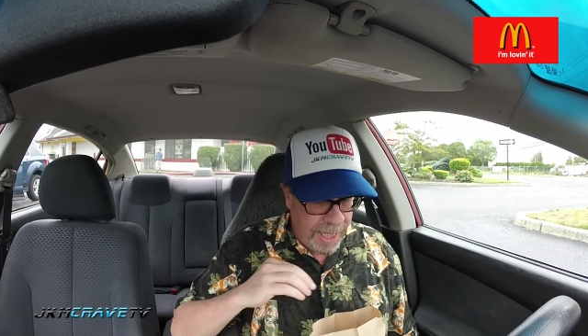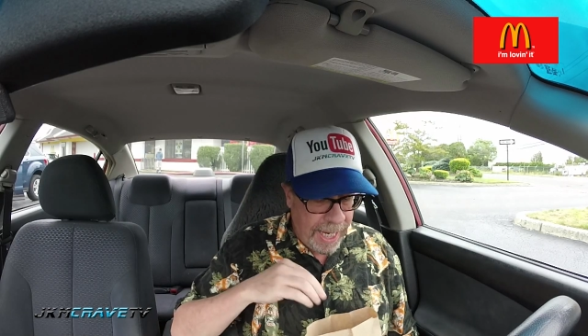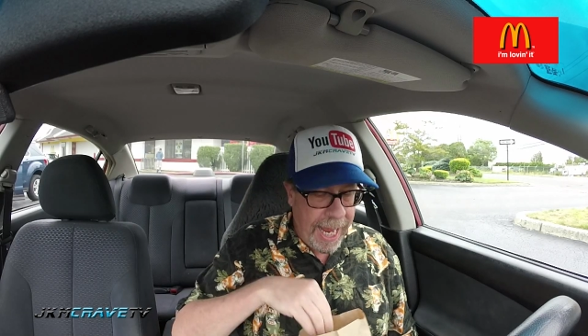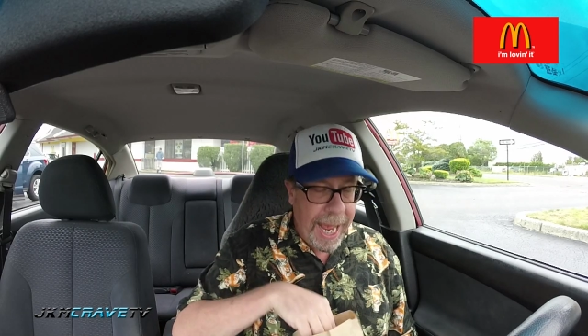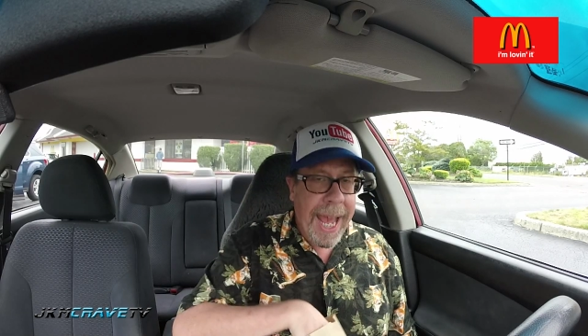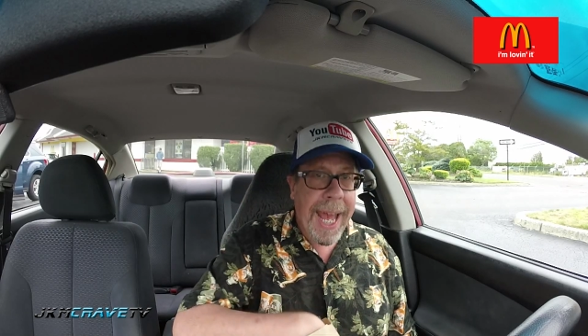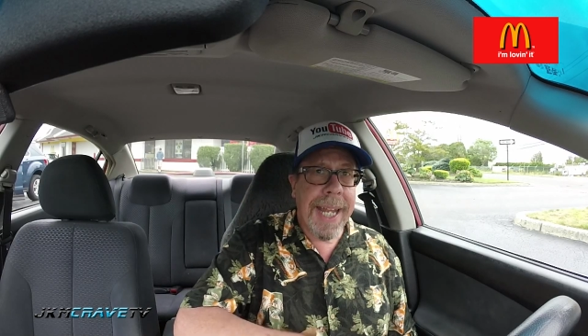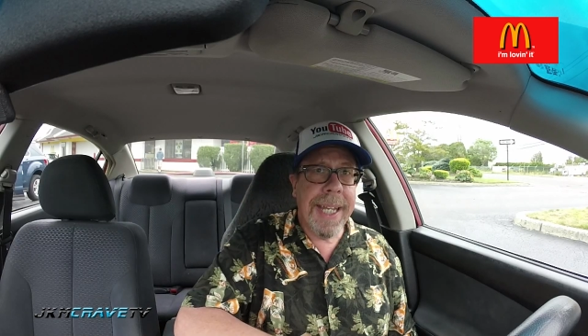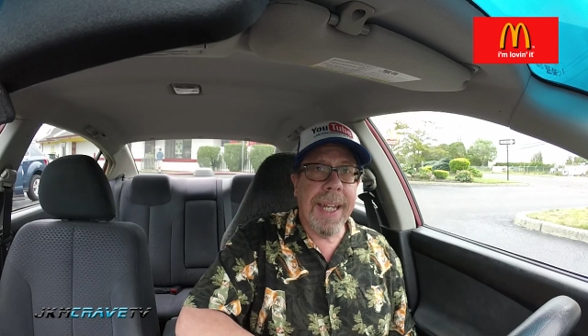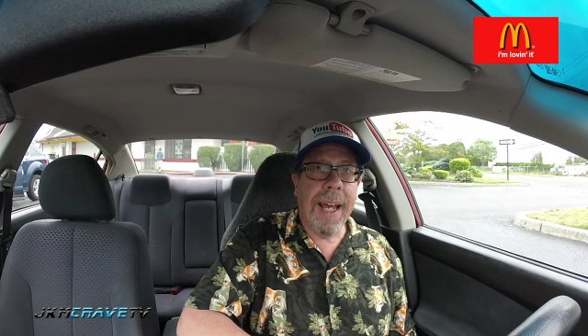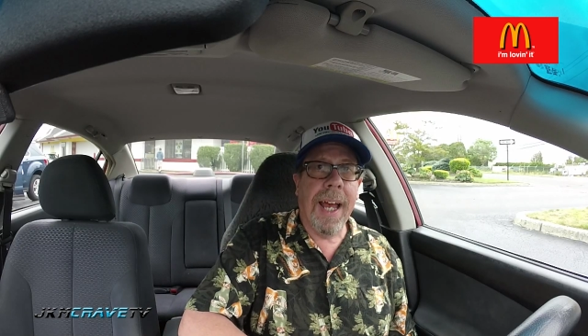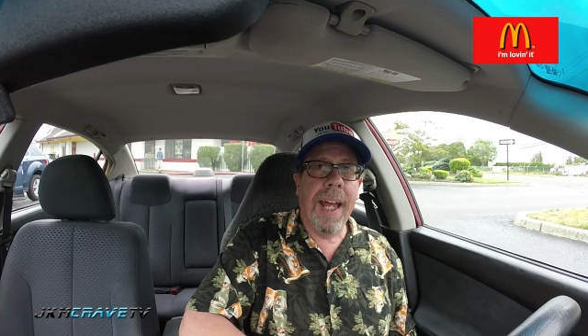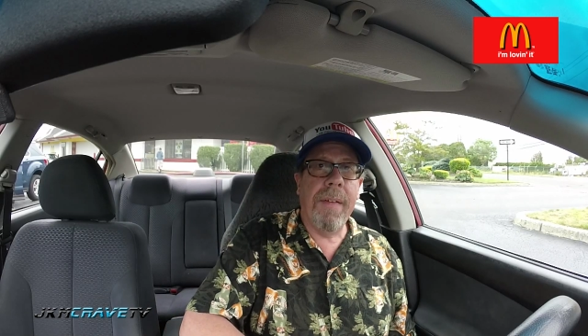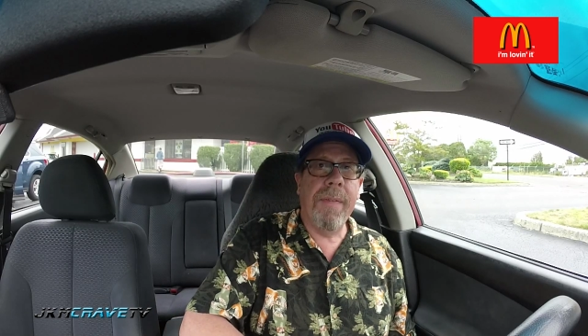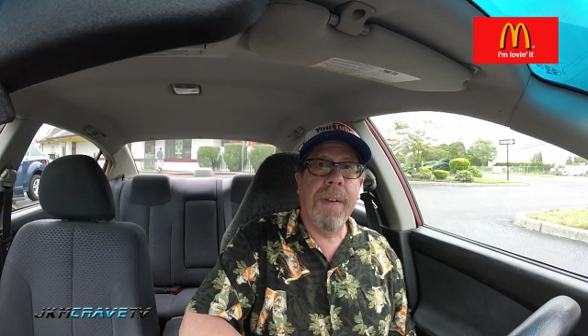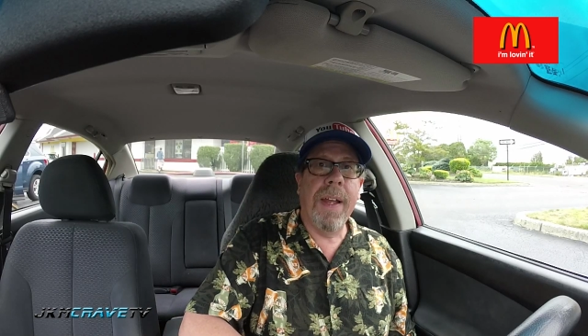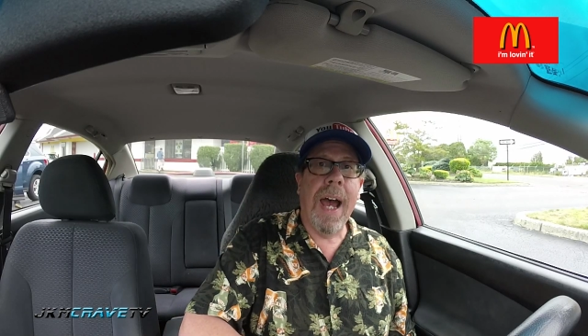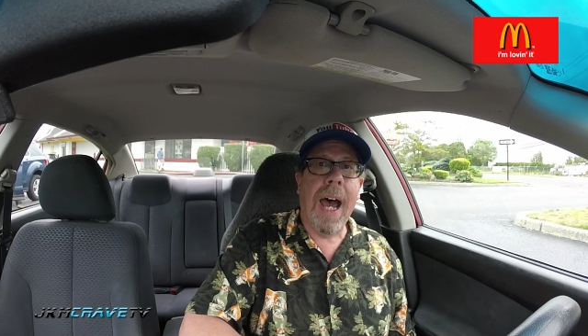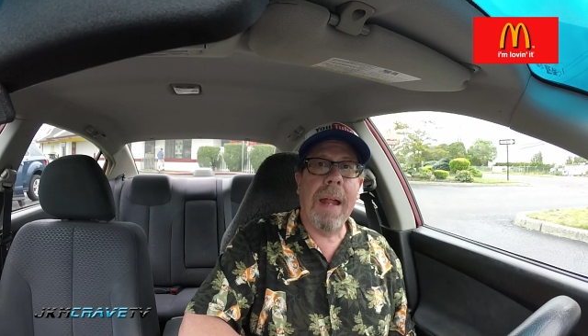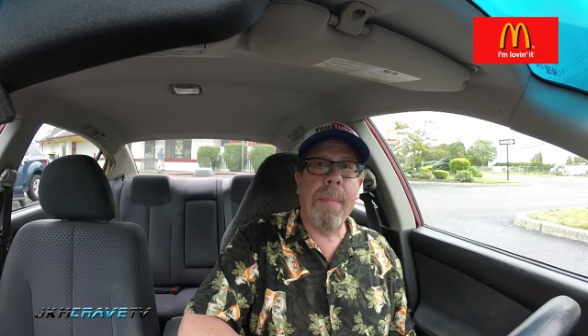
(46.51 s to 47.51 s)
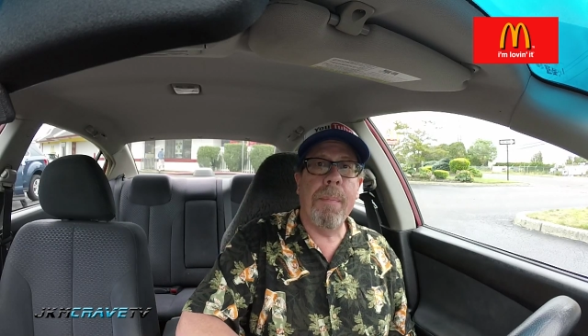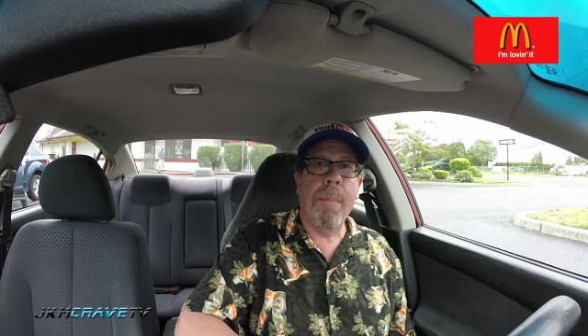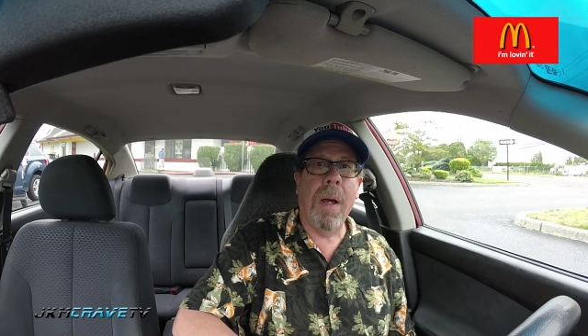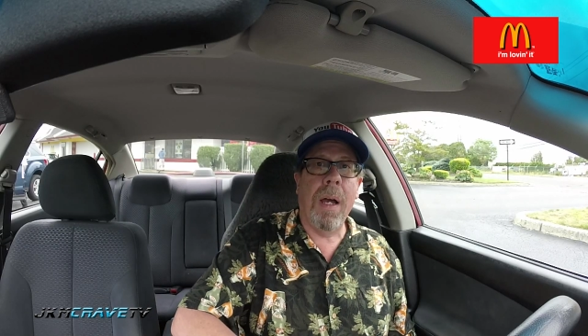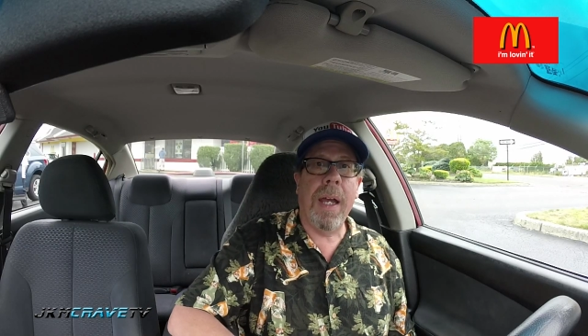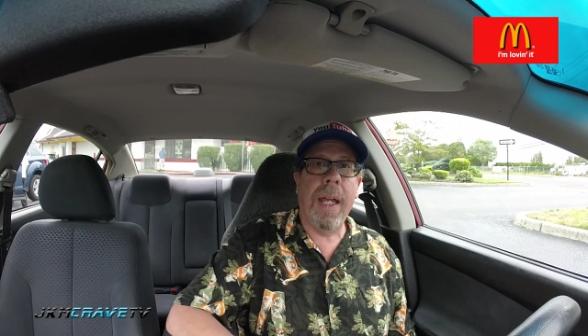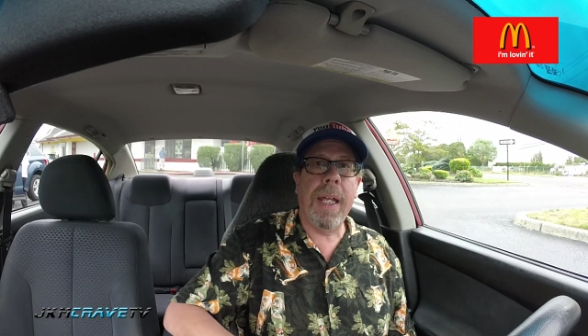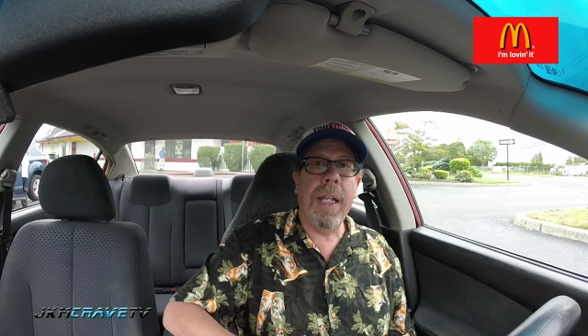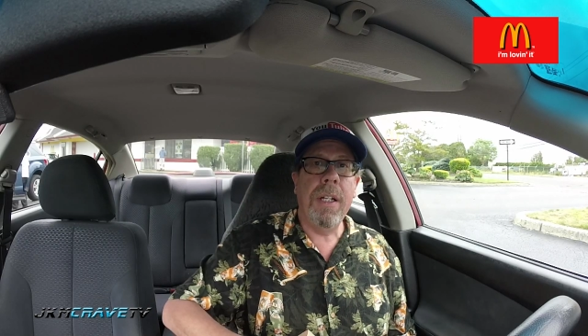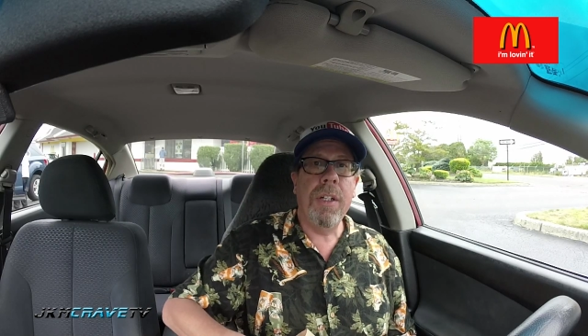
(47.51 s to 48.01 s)
and I've got
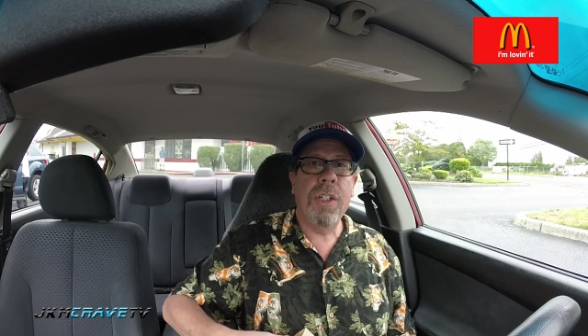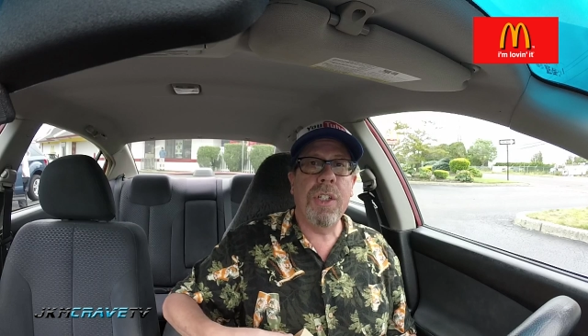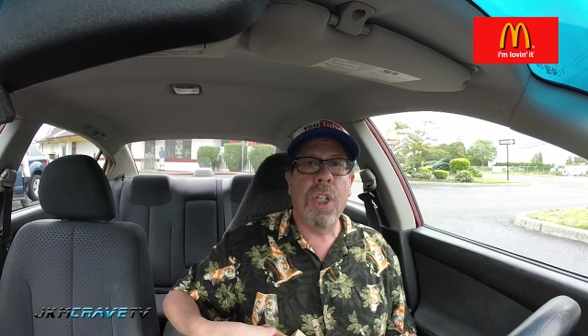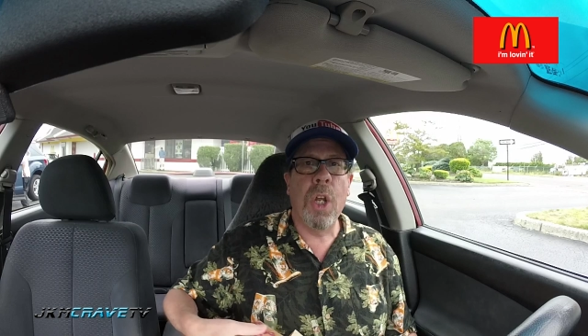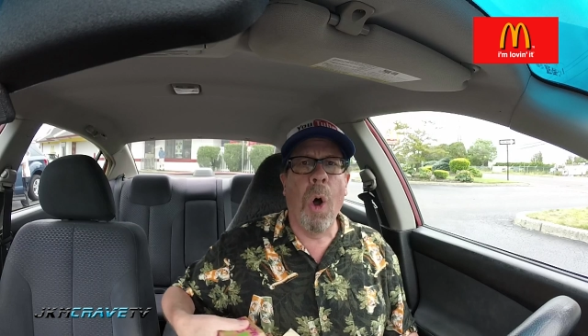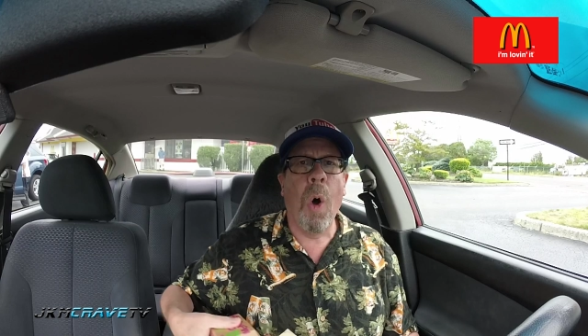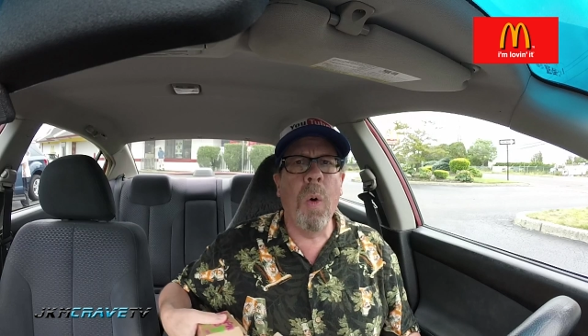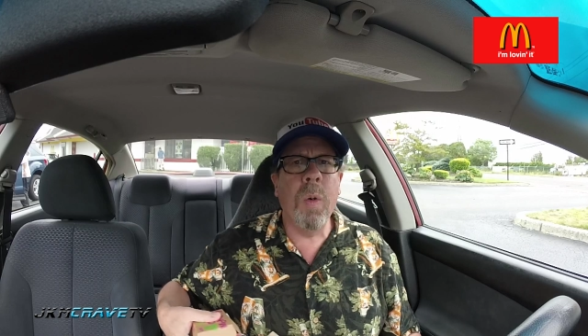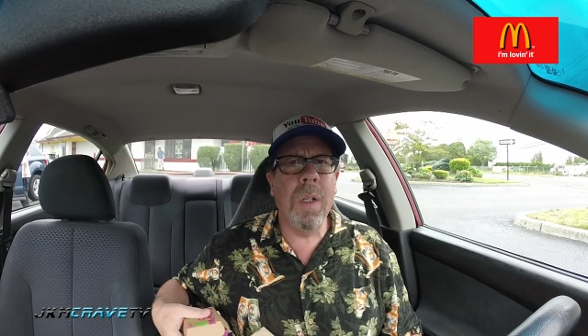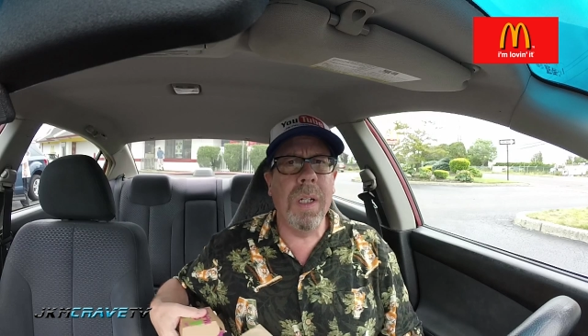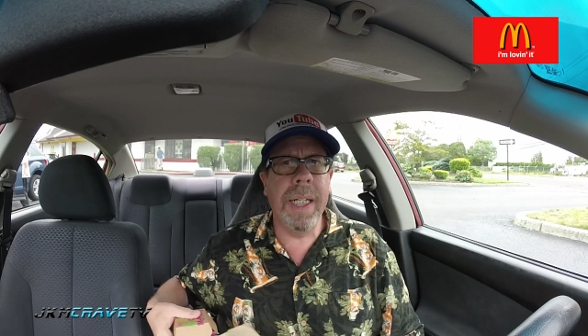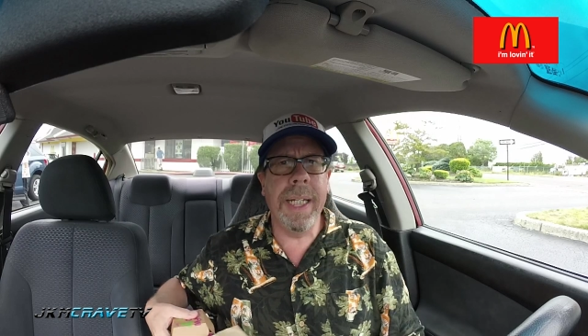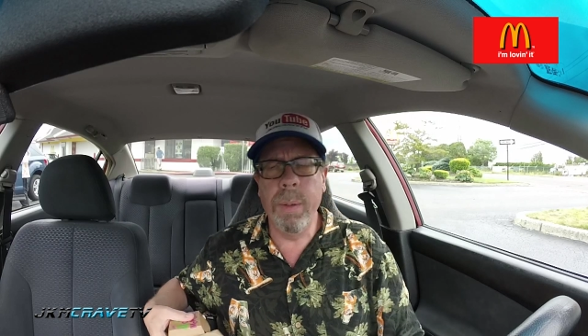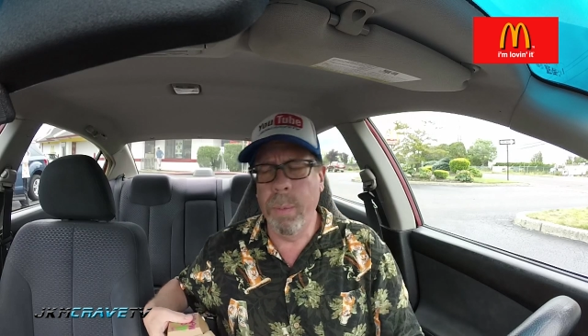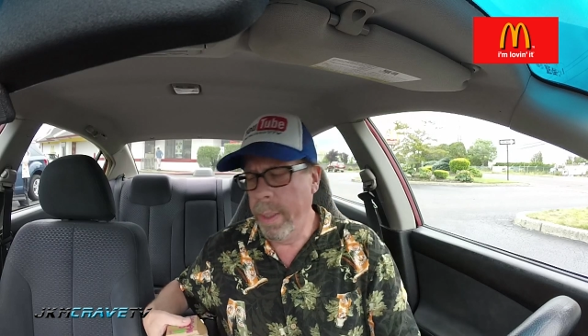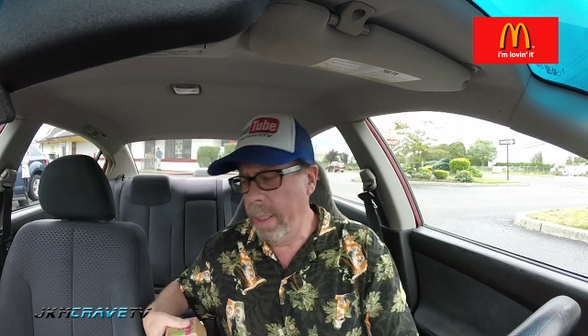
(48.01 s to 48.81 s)
my totally